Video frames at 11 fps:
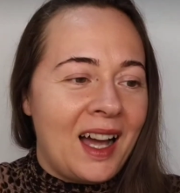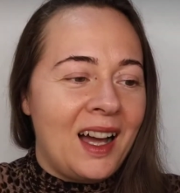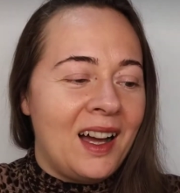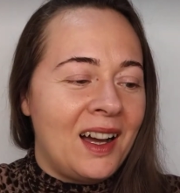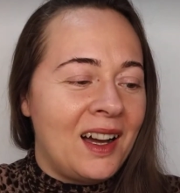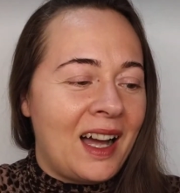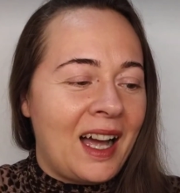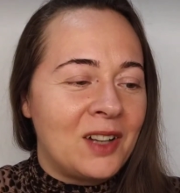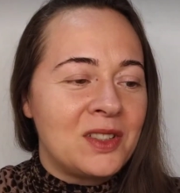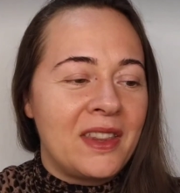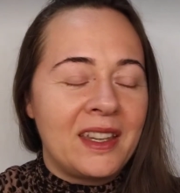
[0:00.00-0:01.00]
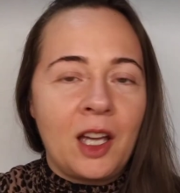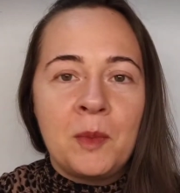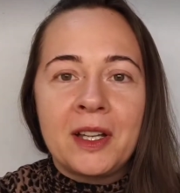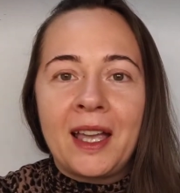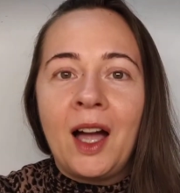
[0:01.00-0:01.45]
how did they
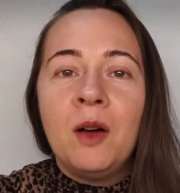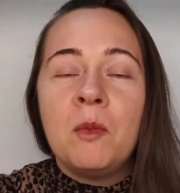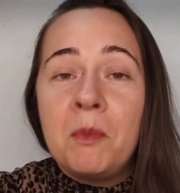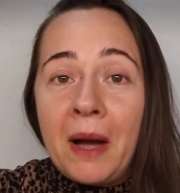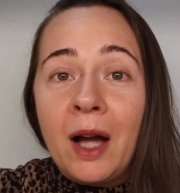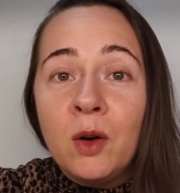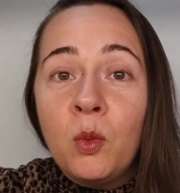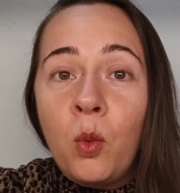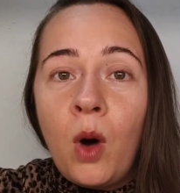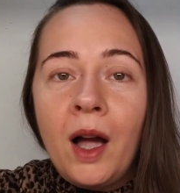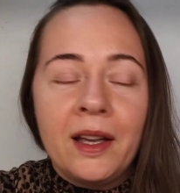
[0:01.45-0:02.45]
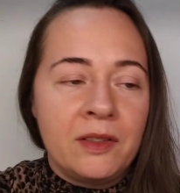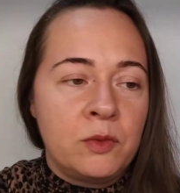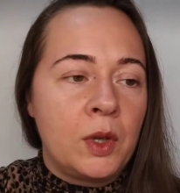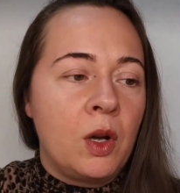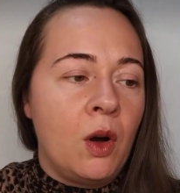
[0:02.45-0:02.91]
come about? Why
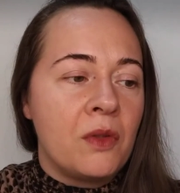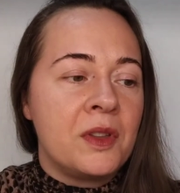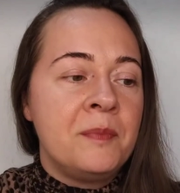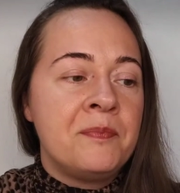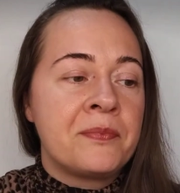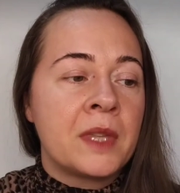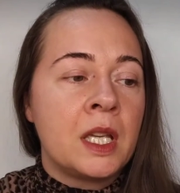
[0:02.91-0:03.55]
have we got them?